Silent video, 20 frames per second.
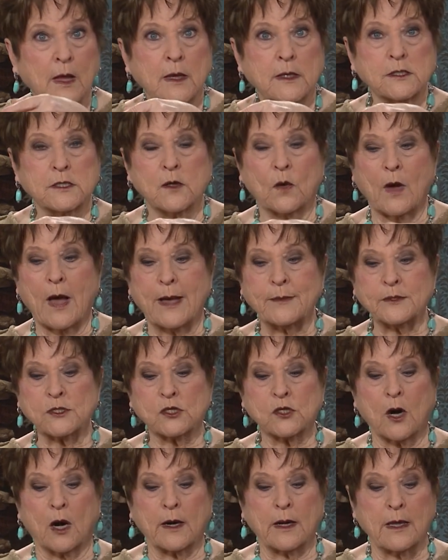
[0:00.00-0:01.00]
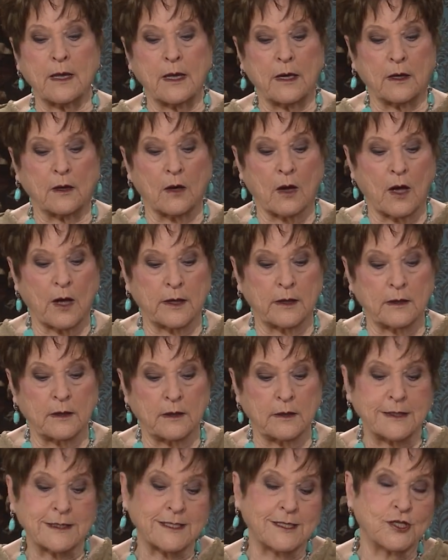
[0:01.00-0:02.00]
So I'm starting here on,
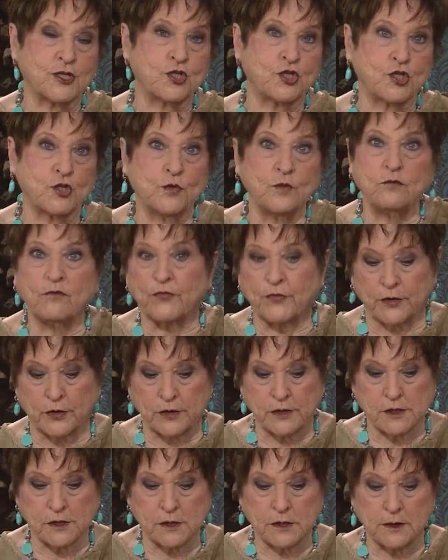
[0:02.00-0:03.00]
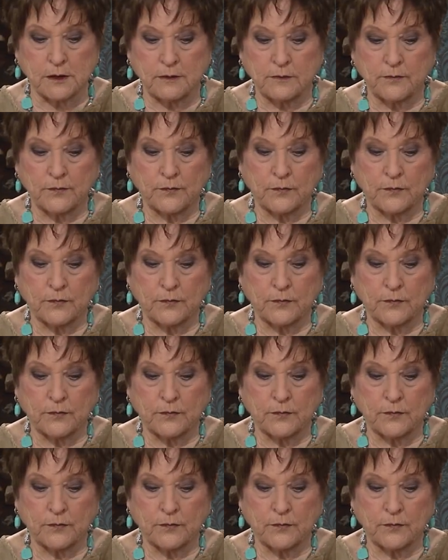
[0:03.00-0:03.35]
this is June first